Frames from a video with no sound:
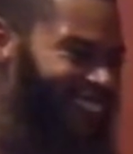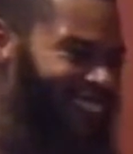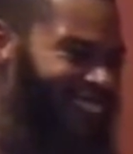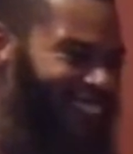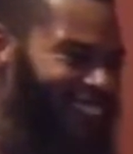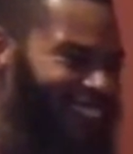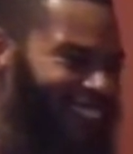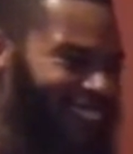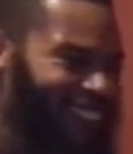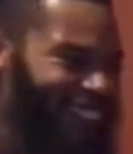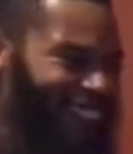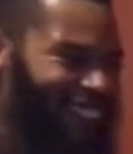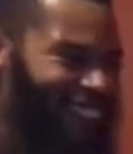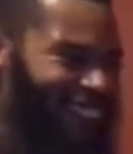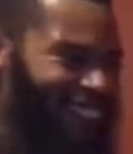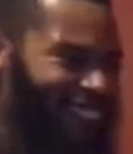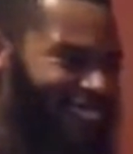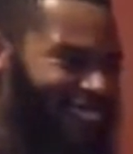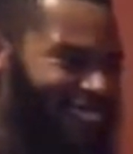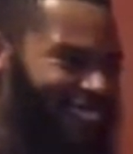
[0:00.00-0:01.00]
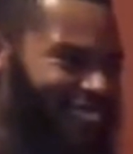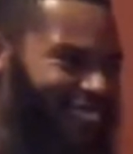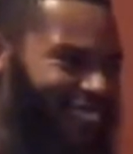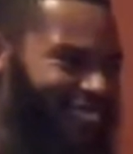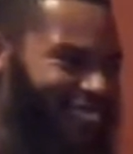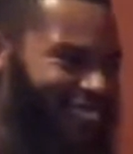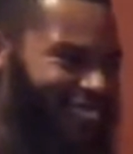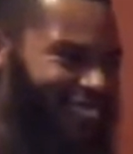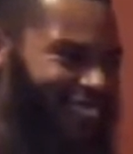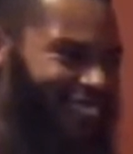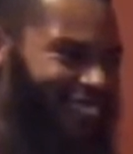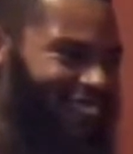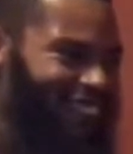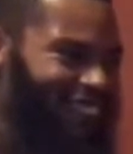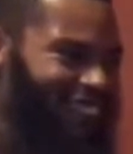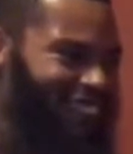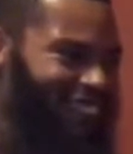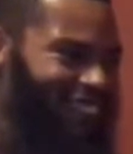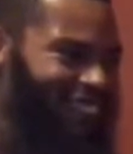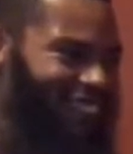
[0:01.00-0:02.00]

[no speech]